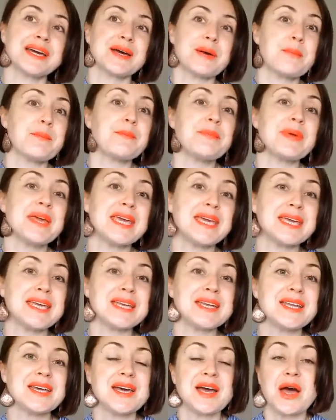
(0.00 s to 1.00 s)

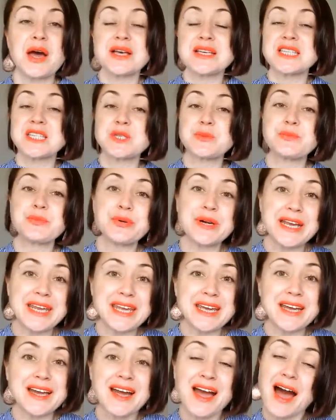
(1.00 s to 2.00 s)
mean spring
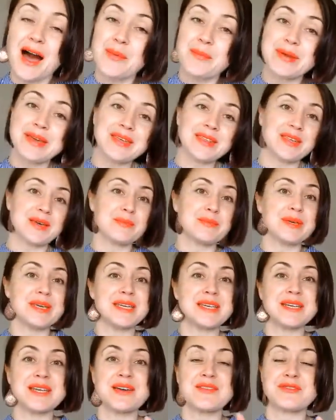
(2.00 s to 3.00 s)
coming. They
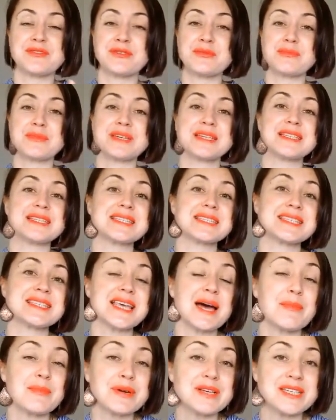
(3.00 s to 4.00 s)
mean for me
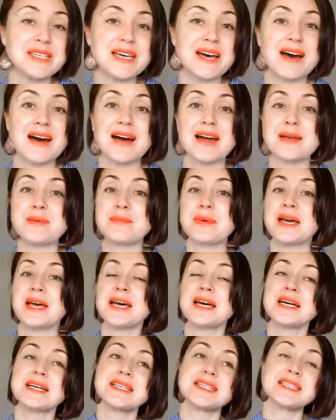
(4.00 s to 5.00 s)
summertime,
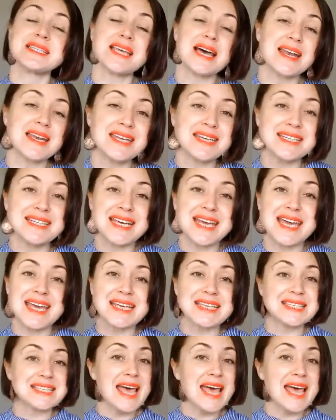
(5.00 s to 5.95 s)
sunny days,